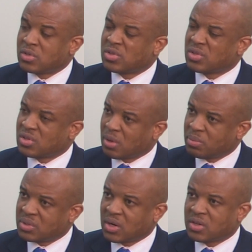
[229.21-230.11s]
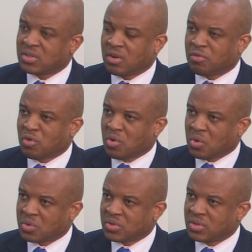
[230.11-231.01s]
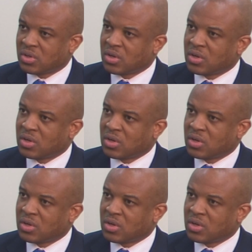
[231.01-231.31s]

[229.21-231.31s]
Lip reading: subject, of course,